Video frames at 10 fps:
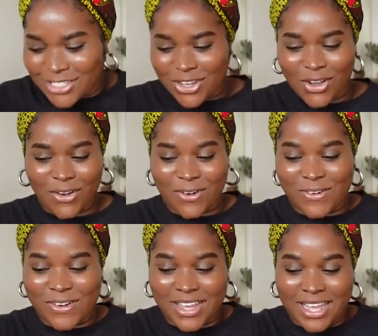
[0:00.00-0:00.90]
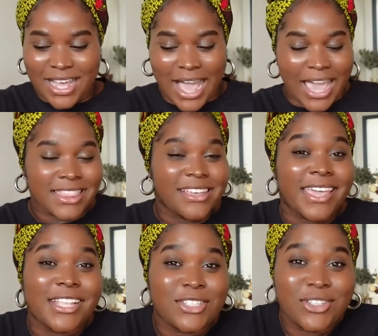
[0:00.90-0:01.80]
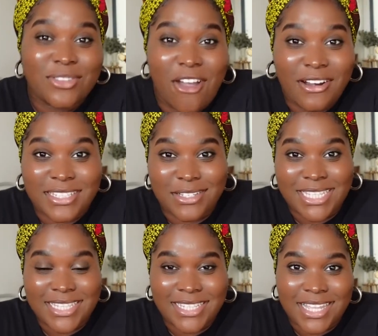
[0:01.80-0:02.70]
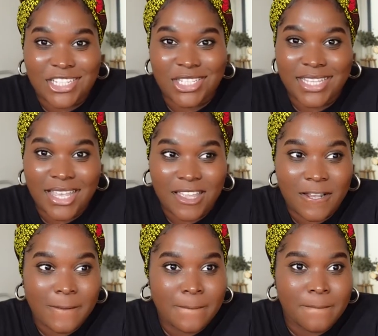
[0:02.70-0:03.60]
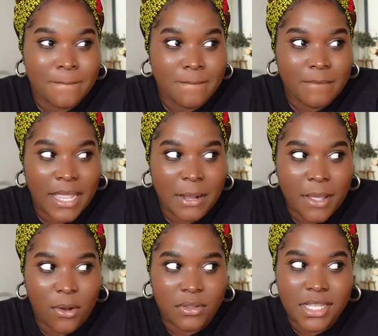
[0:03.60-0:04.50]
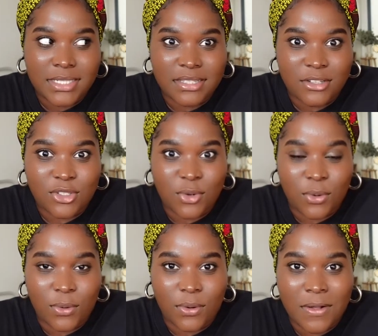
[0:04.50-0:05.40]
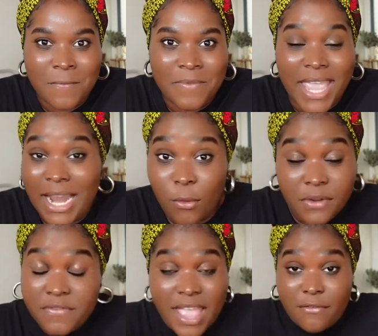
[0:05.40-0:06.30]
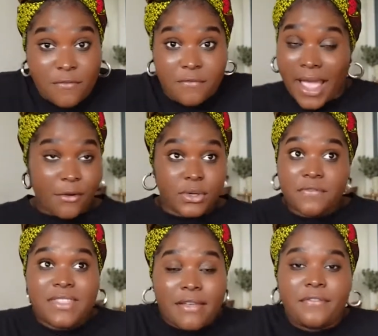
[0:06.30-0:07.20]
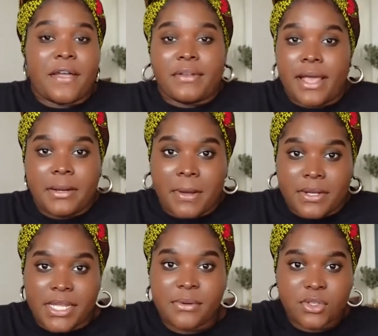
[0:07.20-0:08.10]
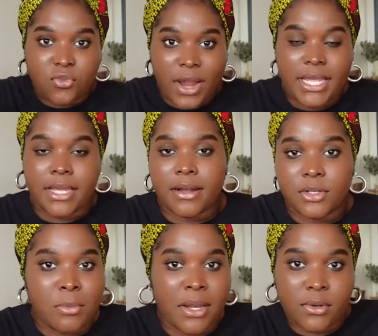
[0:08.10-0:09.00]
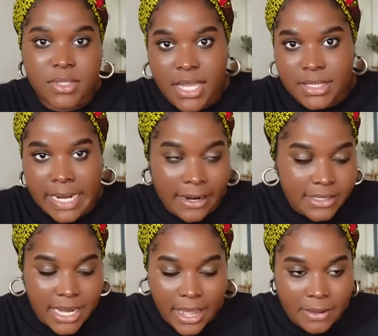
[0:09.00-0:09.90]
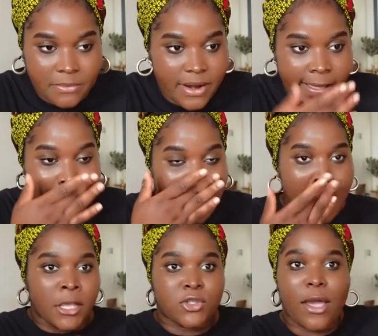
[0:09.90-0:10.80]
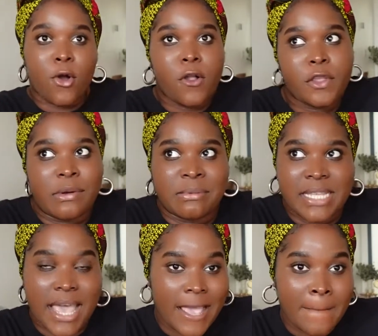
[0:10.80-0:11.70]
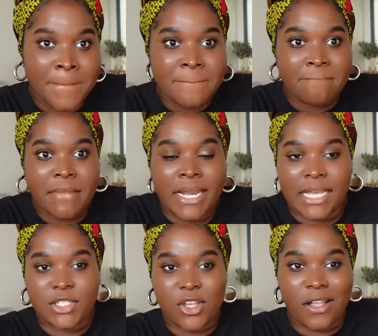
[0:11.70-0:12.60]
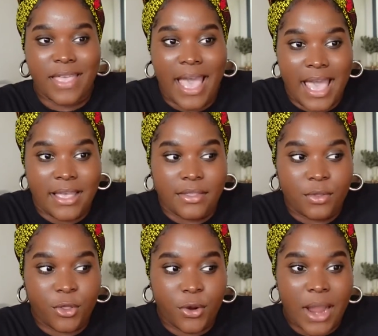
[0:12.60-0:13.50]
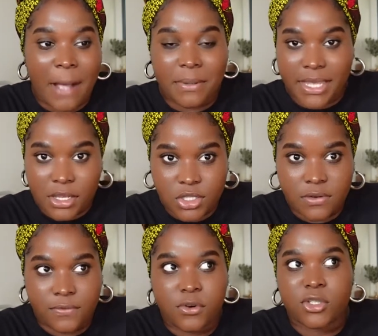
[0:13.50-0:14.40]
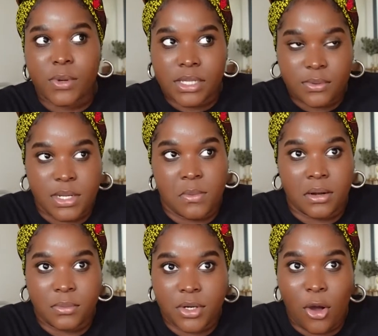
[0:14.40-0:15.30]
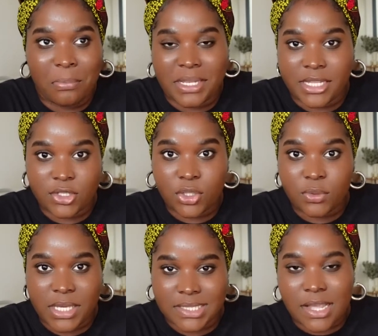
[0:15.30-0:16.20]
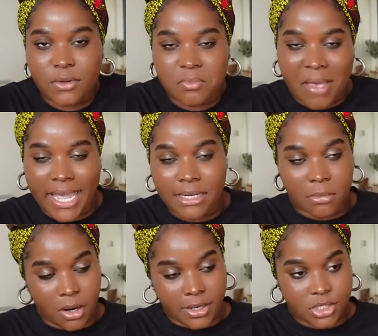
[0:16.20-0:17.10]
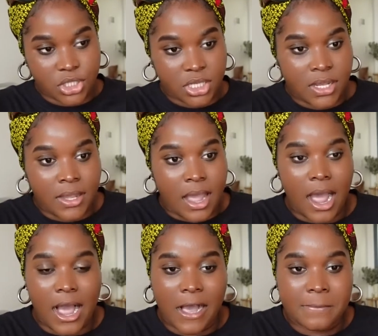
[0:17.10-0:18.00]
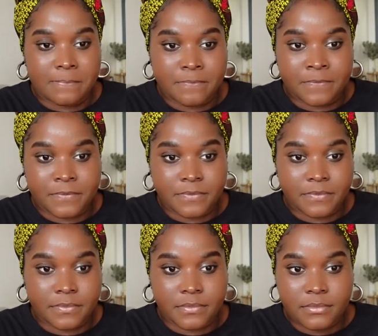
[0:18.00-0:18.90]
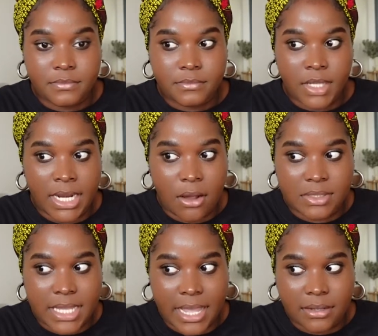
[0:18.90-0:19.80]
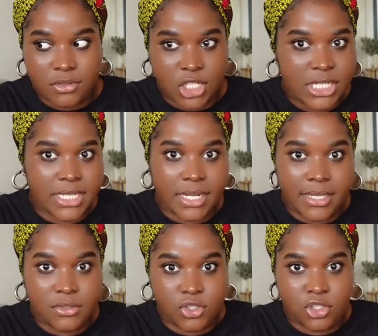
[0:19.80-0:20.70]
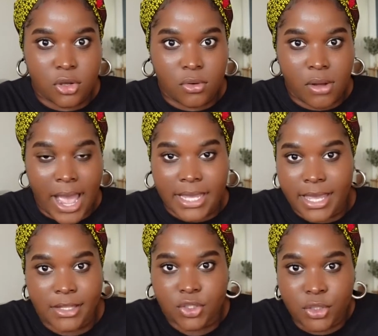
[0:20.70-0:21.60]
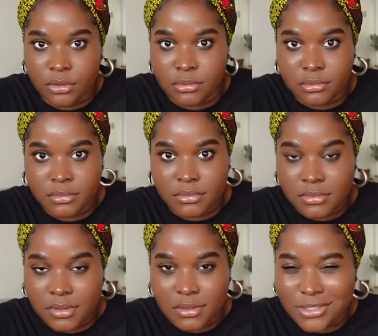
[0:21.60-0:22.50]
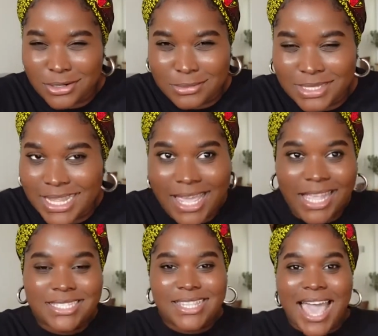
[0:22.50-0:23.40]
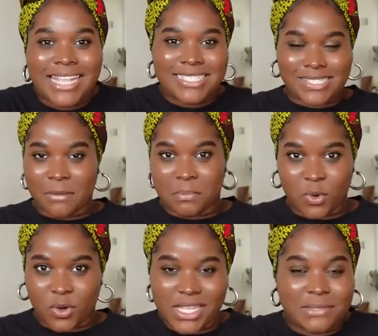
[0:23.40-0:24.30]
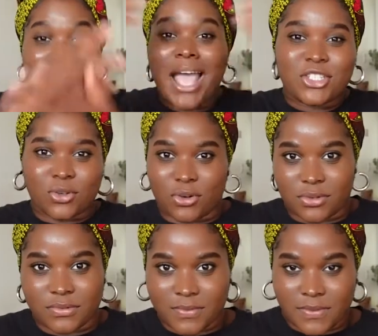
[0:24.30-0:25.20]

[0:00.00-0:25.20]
so I look into the artist residency that she did and I'm like, oh, this looks cool. And I would have never, I would have never found out about it. It was right here under my nose the entire time, right? So I go on their website and I saw that their application for 2021 would open in two weeks. That was back in March. Um, and I was like, she did it, so I can too. You know, I mean? like it's that simple. It's magical.